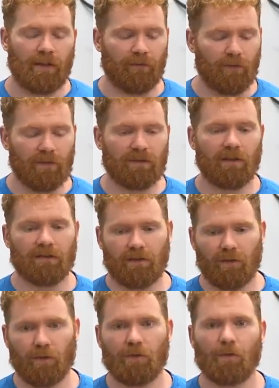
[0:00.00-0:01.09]
If you decide to
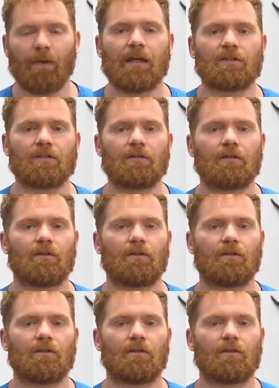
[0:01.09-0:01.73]
do a new action,